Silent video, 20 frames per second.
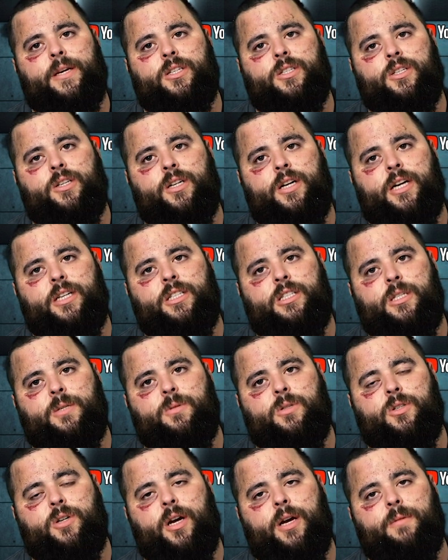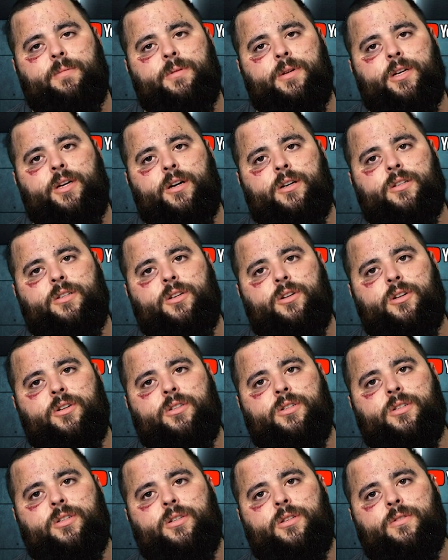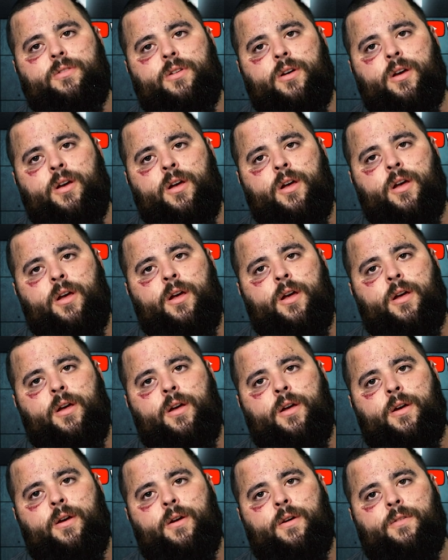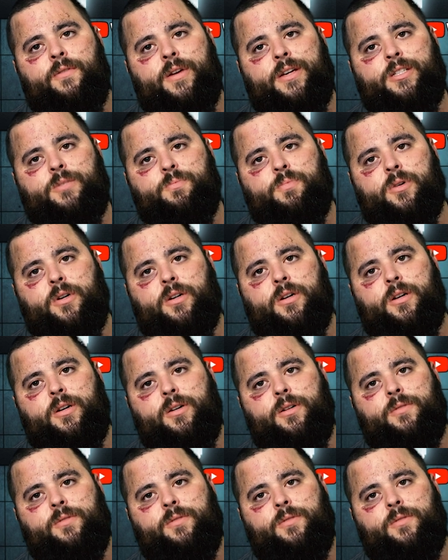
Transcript: sure you guys subscribe to Young Turks Facebook.